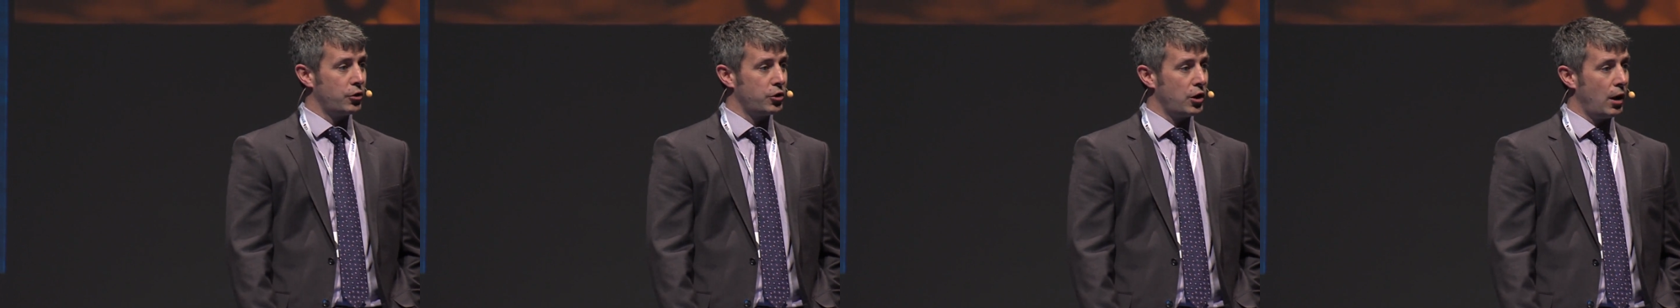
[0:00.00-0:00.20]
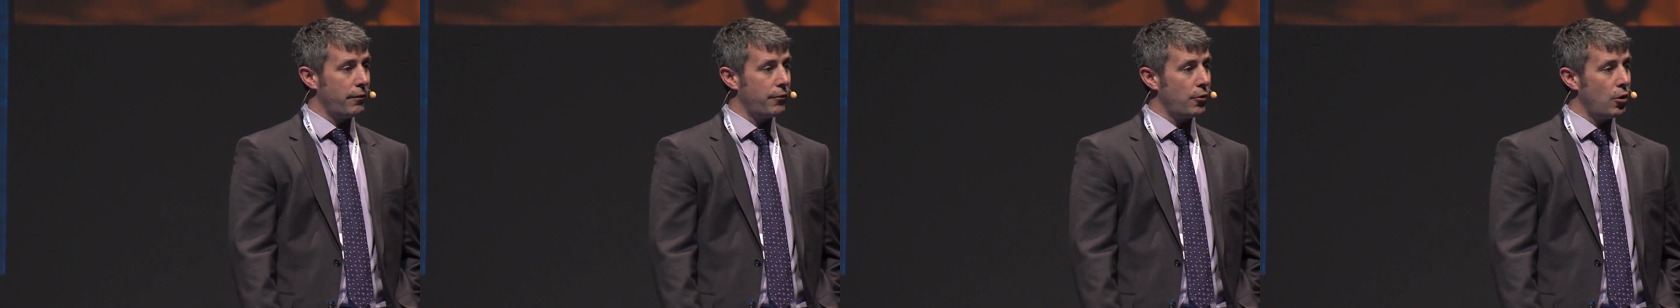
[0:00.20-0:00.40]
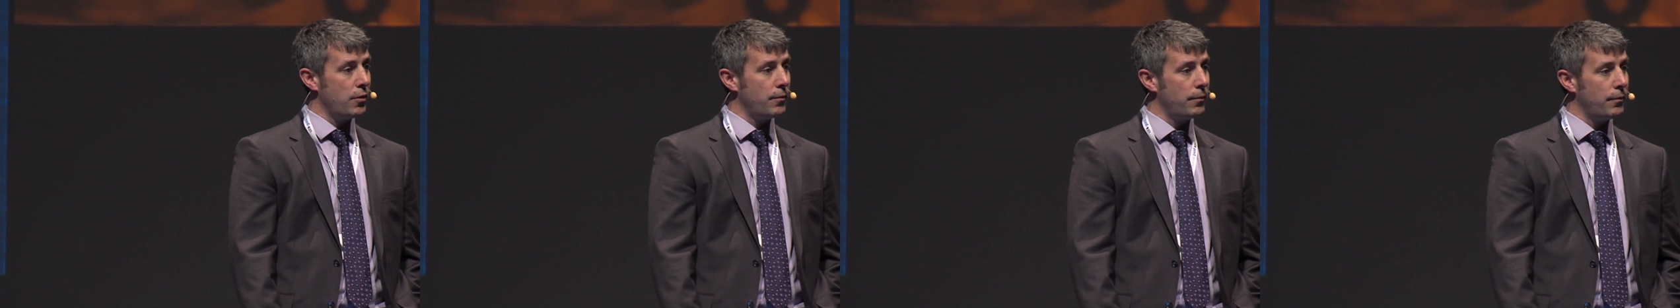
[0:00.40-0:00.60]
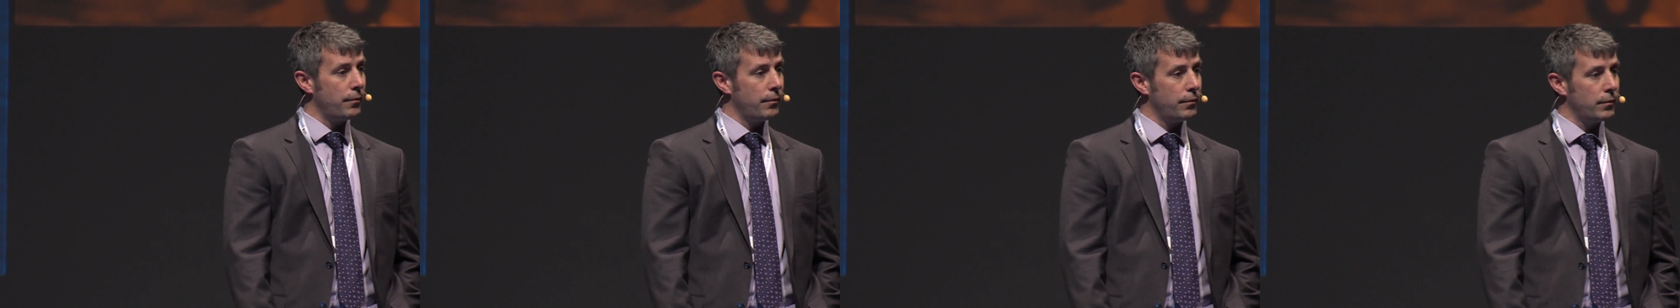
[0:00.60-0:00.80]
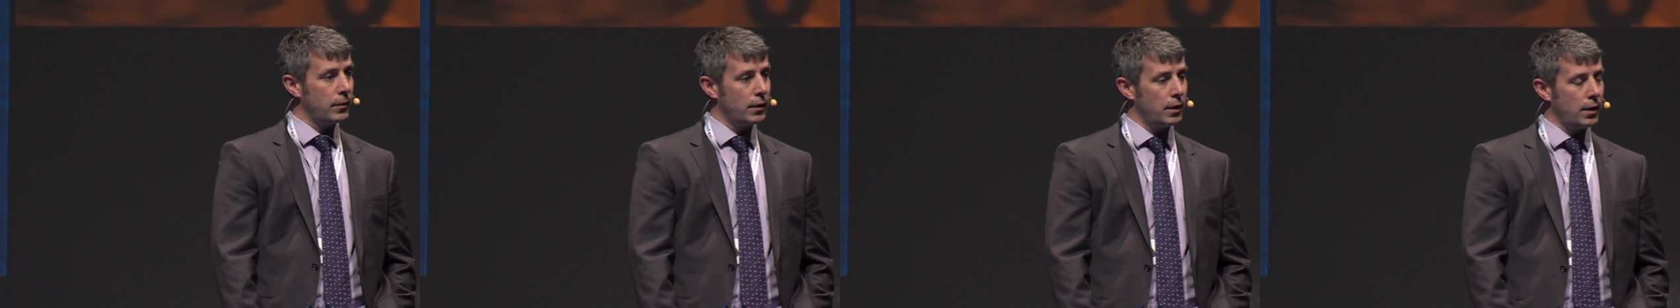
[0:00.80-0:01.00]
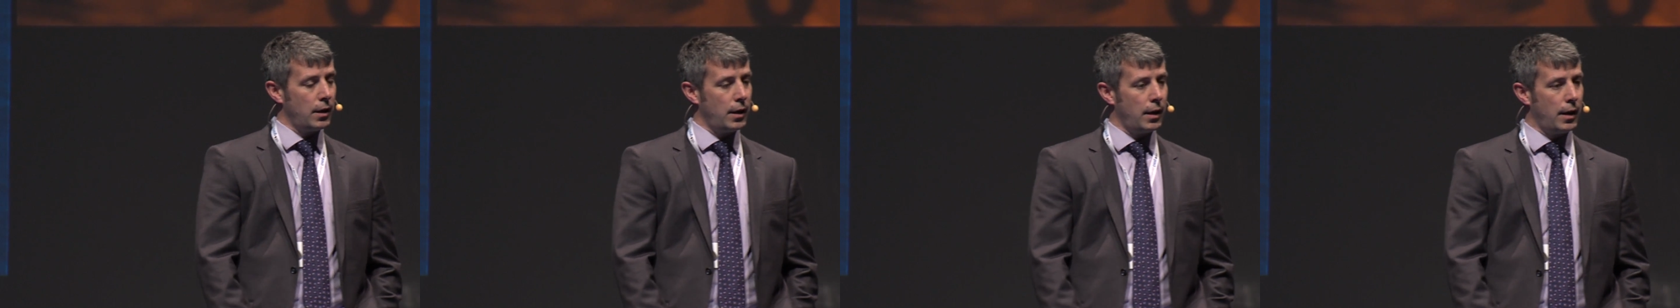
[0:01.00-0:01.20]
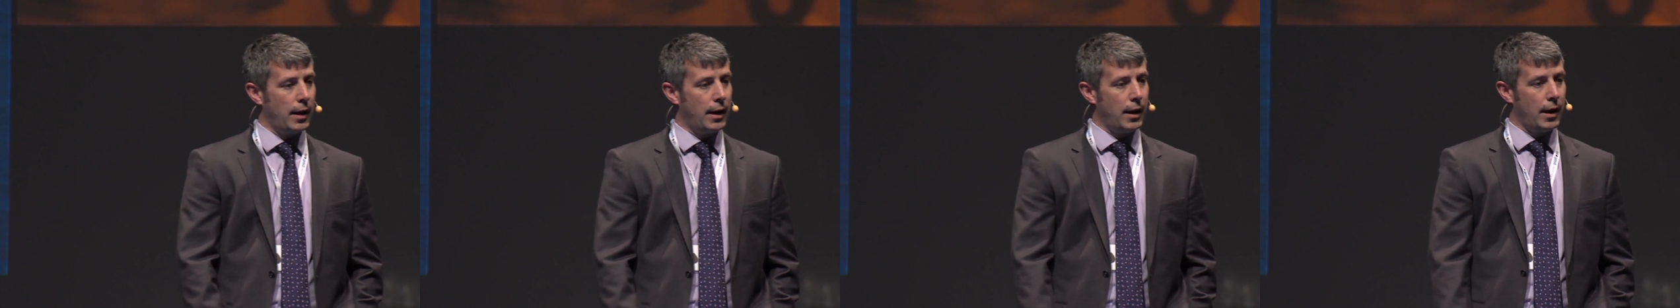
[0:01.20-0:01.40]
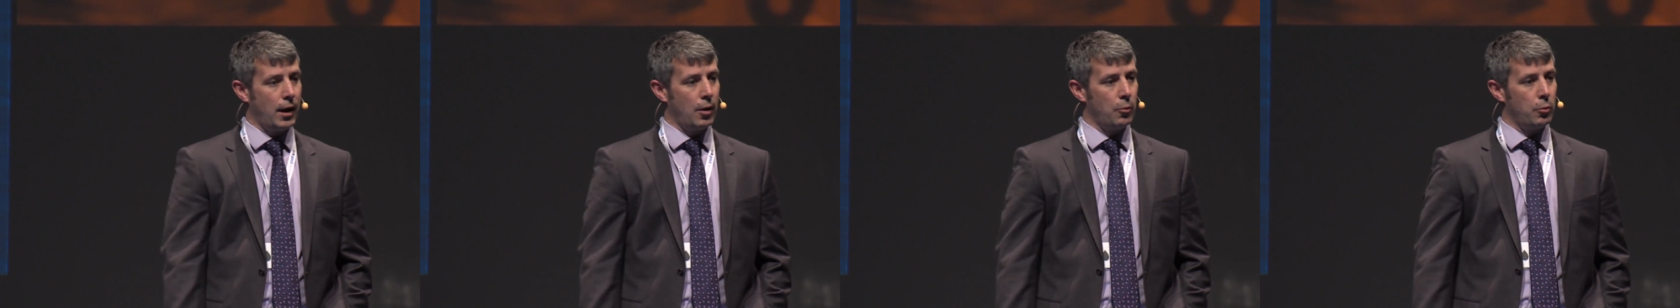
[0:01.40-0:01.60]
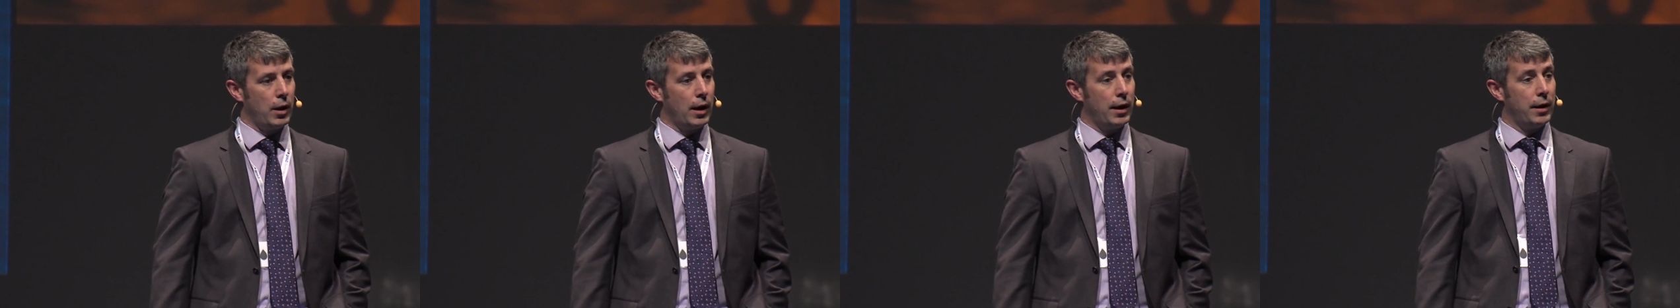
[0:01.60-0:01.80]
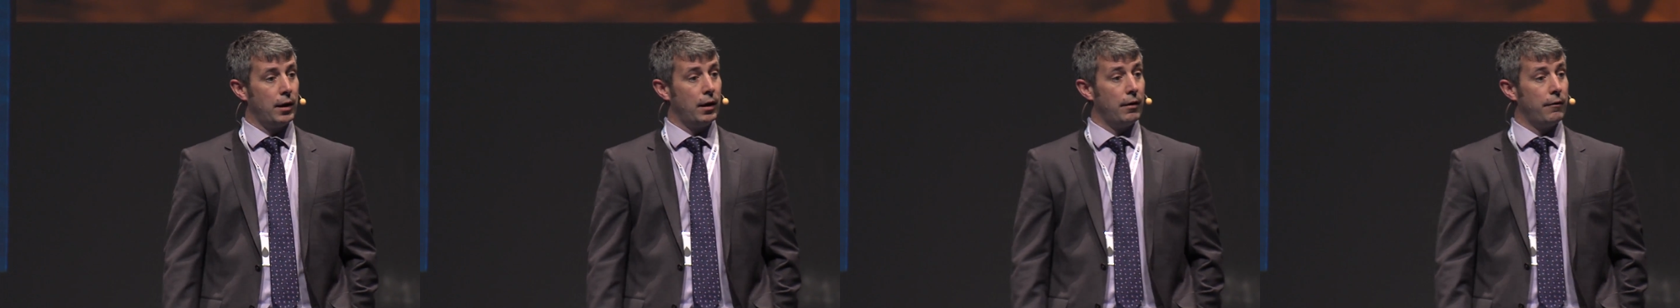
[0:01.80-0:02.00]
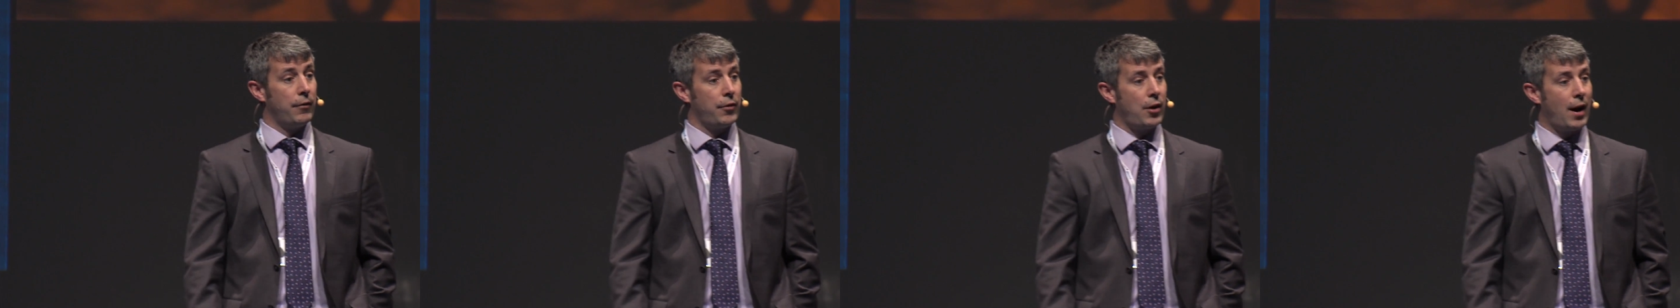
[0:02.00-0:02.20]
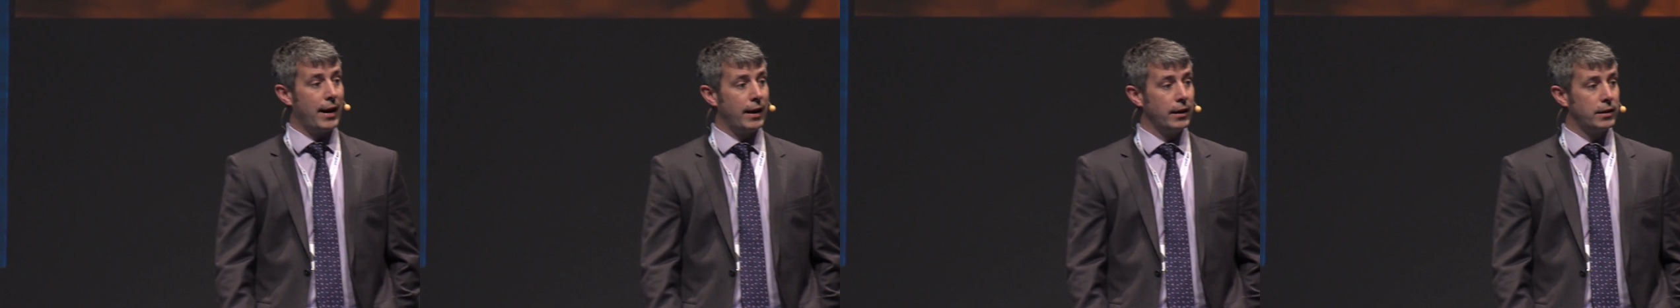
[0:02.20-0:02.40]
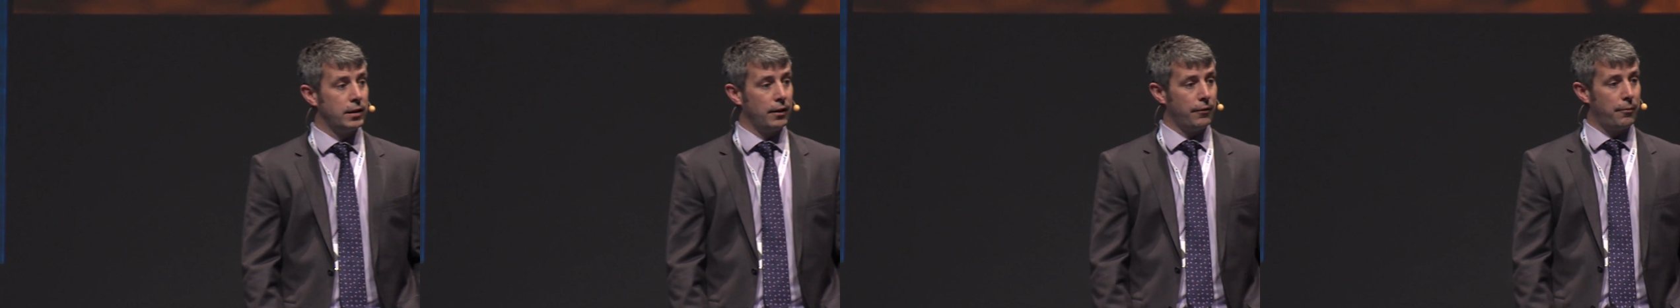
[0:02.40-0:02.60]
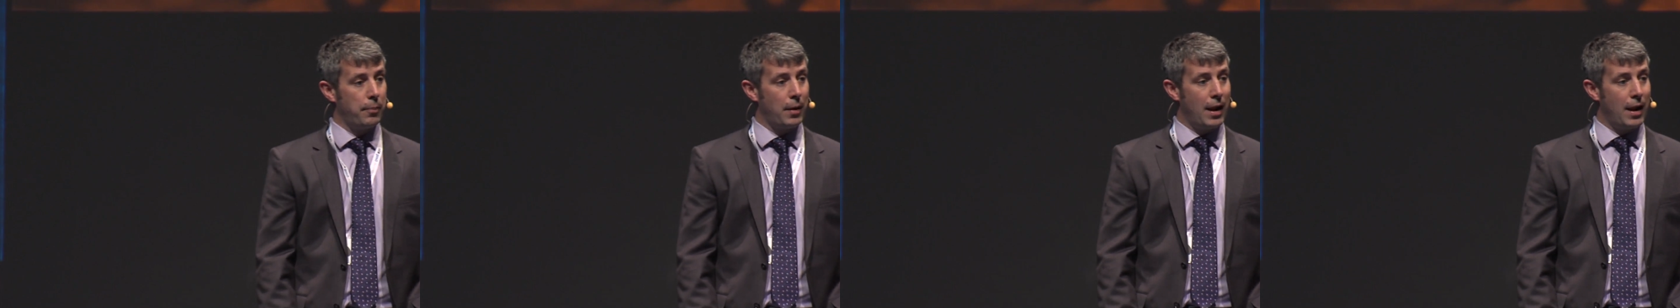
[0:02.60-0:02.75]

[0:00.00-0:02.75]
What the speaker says: Chevron. We had a variety of